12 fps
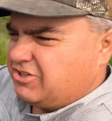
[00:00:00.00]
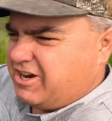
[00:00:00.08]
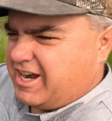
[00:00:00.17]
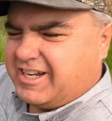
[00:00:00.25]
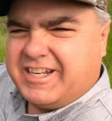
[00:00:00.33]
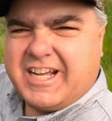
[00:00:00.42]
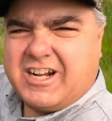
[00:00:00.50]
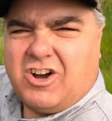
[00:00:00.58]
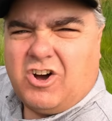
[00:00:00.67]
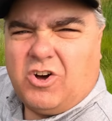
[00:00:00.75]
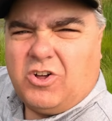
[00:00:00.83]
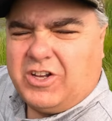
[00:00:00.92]
and try to dig a
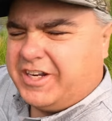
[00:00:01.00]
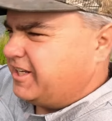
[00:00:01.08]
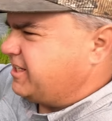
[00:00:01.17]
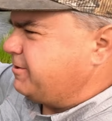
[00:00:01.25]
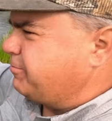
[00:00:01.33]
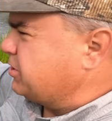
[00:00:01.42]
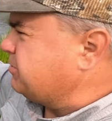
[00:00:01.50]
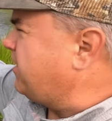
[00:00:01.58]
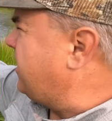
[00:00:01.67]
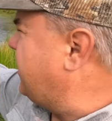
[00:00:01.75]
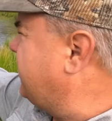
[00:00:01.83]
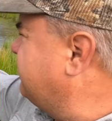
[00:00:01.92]
hole in a deeper spot,